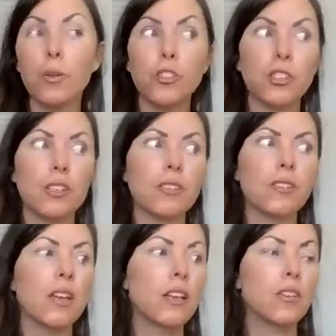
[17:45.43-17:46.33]
which is
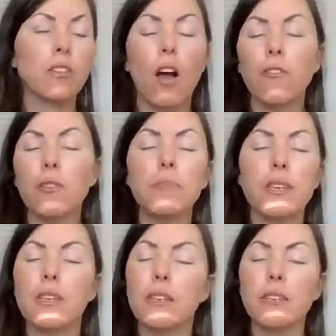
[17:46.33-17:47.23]
sovereign
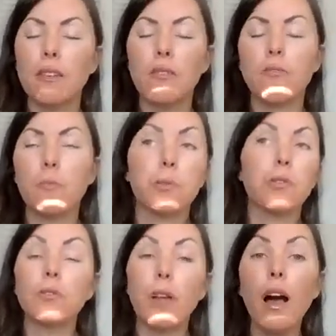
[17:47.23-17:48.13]
beings of
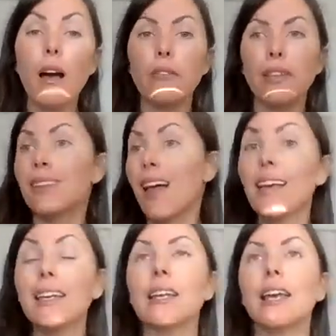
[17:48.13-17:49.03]
pure love and light.